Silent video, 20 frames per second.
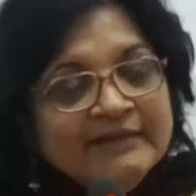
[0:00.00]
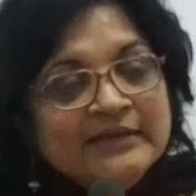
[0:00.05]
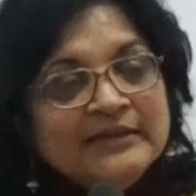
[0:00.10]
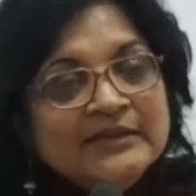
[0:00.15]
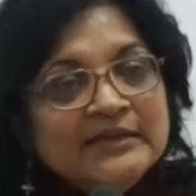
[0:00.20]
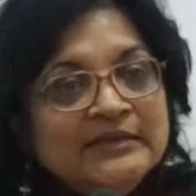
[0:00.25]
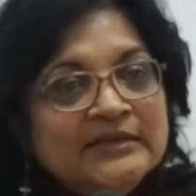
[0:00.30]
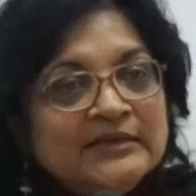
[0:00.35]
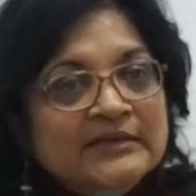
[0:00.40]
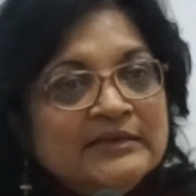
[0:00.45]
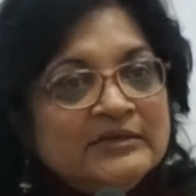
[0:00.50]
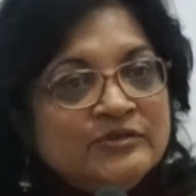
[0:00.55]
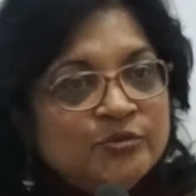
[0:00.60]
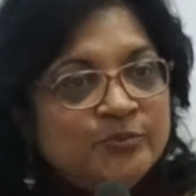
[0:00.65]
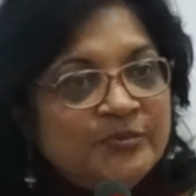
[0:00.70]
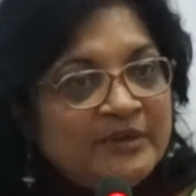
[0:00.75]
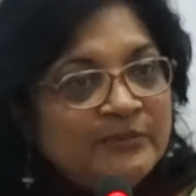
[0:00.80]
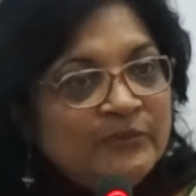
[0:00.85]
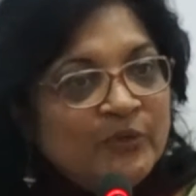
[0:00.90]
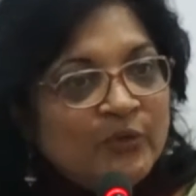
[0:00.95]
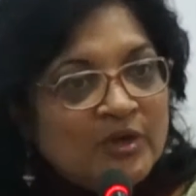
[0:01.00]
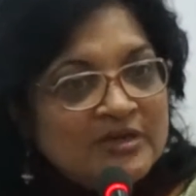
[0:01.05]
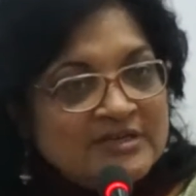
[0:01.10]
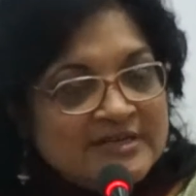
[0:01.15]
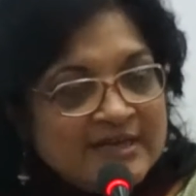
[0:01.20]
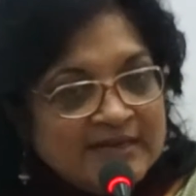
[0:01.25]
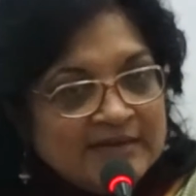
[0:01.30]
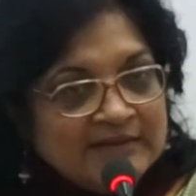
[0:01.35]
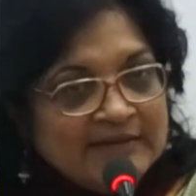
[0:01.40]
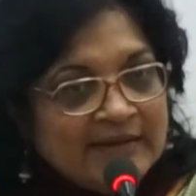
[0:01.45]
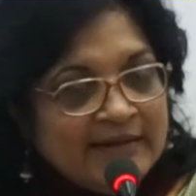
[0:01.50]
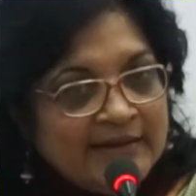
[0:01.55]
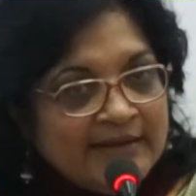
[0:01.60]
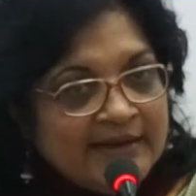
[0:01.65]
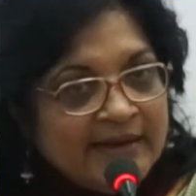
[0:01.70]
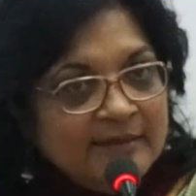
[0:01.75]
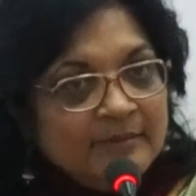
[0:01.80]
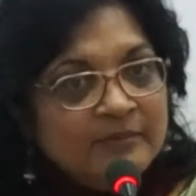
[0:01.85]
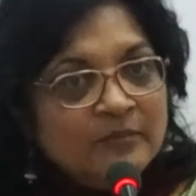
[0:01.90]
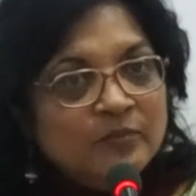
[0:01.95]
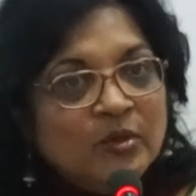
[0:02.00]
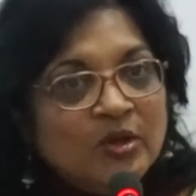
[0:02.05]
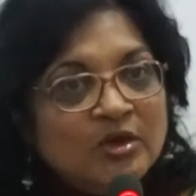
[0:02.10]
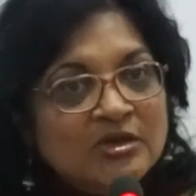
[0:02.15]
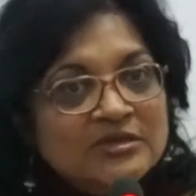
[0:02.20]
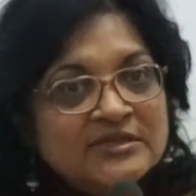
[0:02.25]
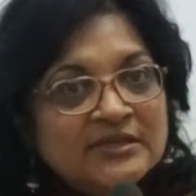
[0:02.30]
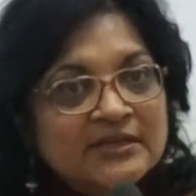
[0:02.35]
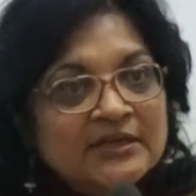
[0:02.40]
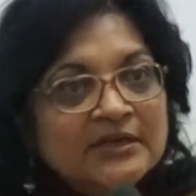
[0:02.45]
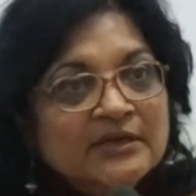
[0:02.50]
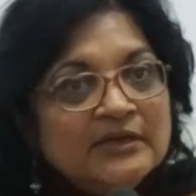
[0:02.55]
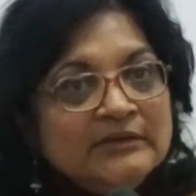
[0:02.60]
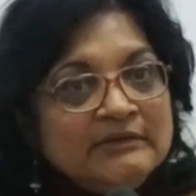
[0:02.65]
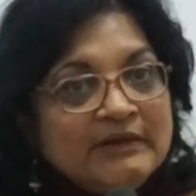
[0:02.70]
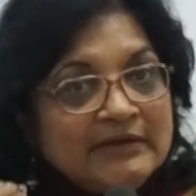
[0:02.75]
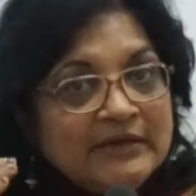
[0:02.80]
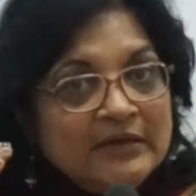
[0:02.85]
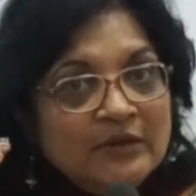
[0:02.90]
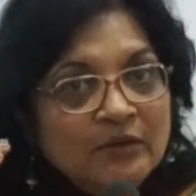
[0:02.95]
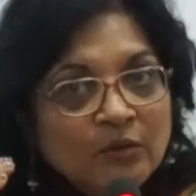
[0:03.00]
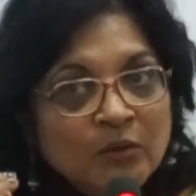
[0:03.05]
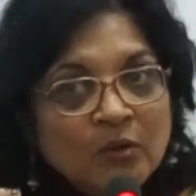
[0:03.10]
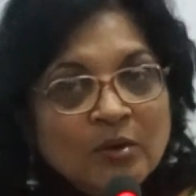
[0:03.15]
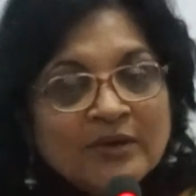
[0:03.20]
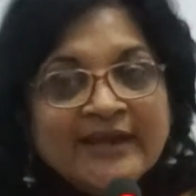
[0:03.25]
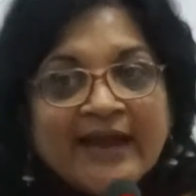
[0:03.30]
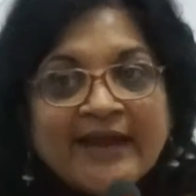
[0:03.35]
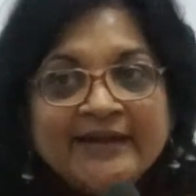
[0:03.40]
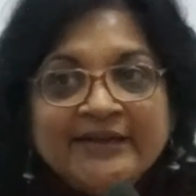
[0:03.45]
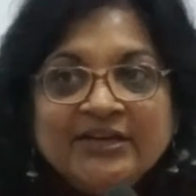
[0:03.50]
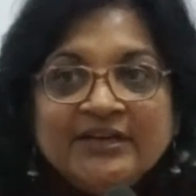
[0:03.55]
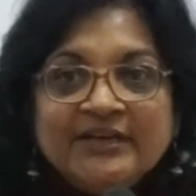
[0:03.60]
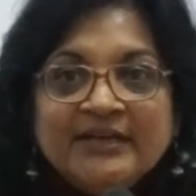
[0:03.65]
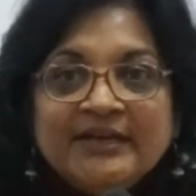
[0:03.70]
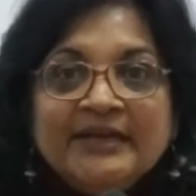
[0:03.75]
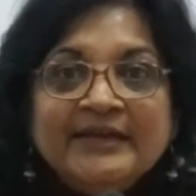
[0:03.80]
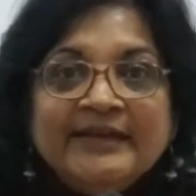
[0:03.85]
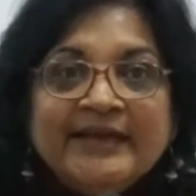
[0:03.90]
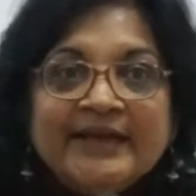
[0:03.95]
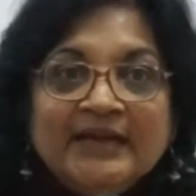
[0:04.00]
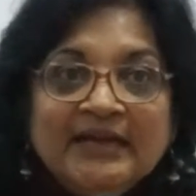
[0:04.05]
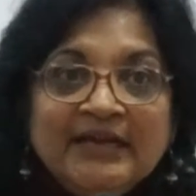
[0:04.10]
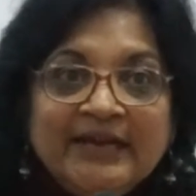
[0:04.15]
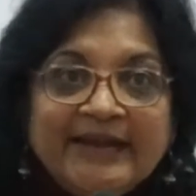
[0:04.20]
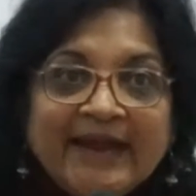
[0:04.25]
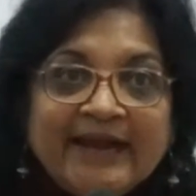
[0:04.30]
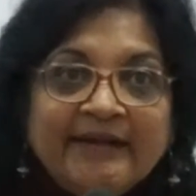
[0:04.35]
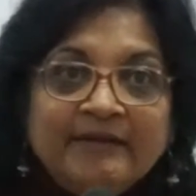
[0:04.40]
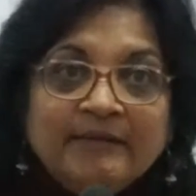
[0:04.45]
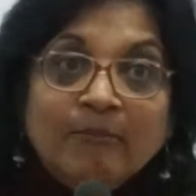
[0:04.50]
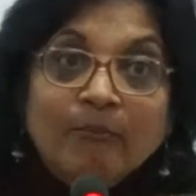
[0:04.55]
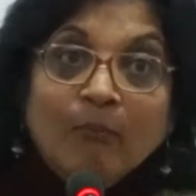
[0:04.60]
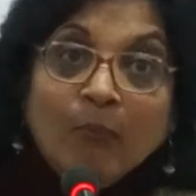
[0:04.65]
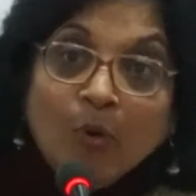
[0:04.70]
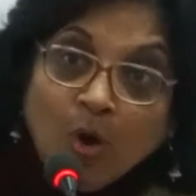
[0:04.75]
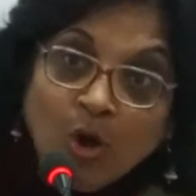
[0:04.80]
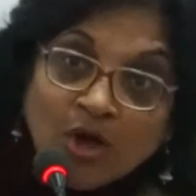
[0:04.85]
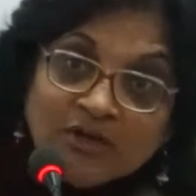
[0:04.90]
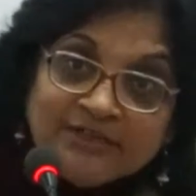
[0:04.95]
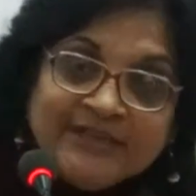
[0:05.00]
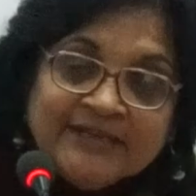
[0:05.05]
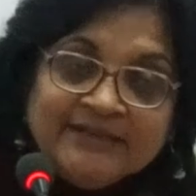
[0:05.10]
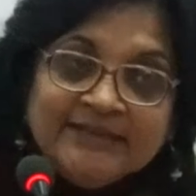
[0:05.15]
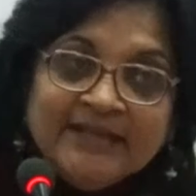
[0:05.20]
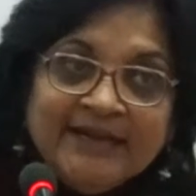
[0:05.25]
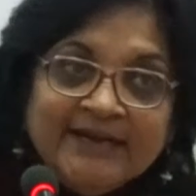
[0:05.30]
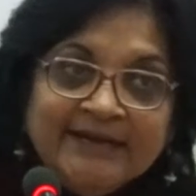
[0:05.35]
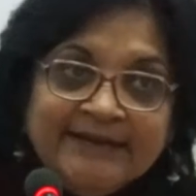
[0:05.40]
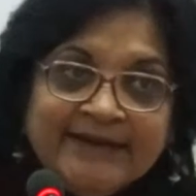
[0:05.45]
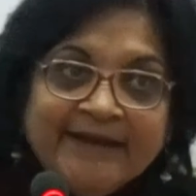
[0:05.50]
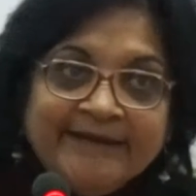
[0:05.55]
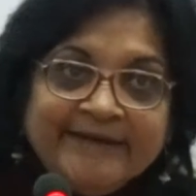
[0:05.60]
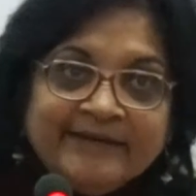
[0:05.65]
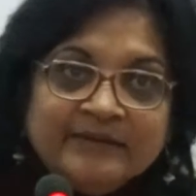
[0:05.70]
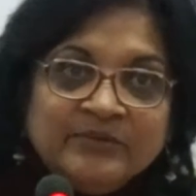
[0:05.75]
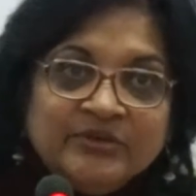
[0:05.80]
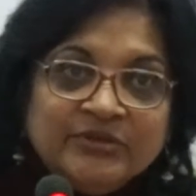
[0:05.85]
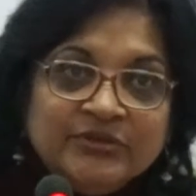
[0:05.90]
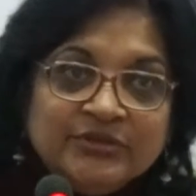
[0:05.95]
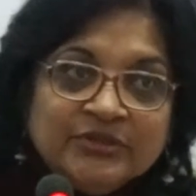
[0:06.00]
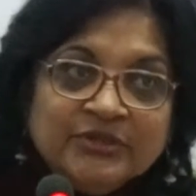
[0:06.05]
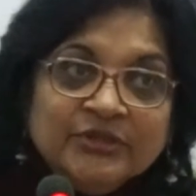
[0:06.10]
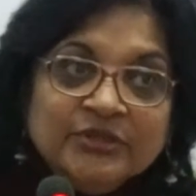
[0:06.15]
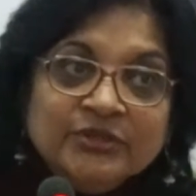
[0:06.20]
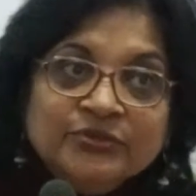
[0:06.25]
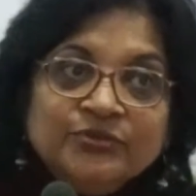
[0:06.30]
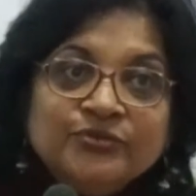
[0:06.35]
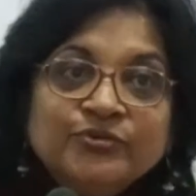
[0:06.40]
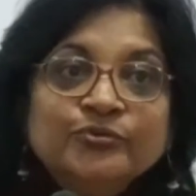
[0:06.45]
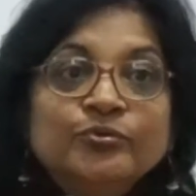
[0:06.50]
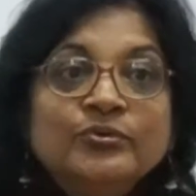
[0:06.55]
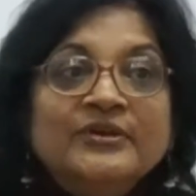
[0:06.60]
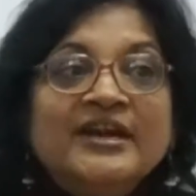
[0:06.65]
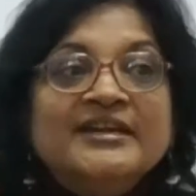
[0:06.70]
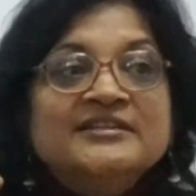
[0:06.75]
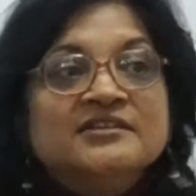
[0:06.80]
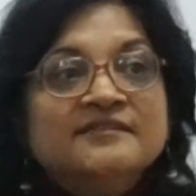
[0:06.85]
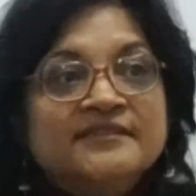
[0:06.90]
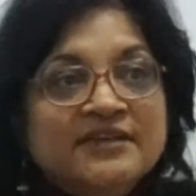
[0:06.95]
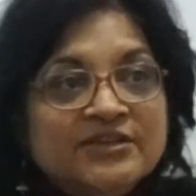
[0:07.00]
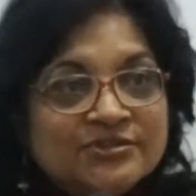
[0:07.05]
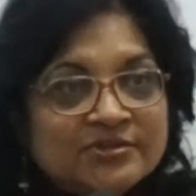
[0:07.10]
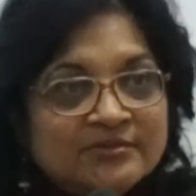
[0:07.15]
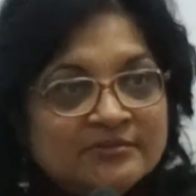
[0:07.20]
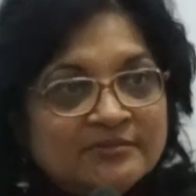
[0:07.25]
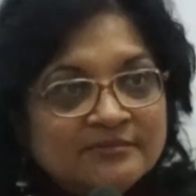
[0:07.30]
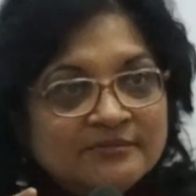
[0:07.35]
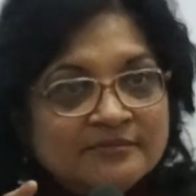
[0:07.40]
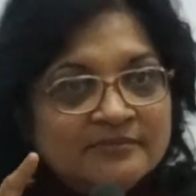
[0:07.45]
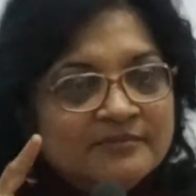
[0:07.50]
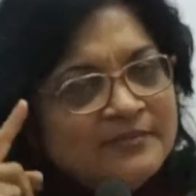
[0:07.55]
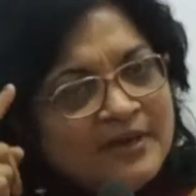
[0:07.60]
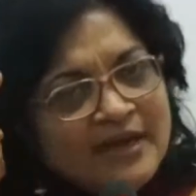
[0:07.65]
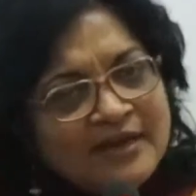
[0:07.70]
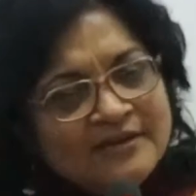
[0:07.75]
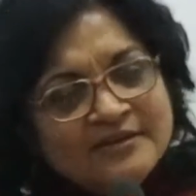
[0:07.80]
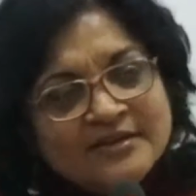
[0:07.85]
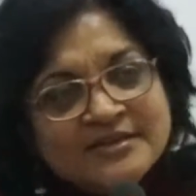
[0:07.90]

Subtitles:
But one thing that the Supreme Court said at that time was that no category can get more than the entitlement through reservation.